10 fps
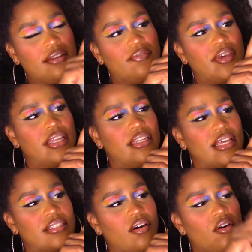of it.
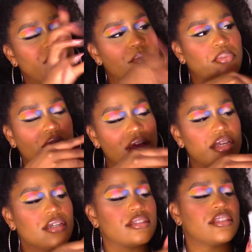That's all the
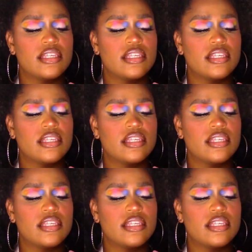product.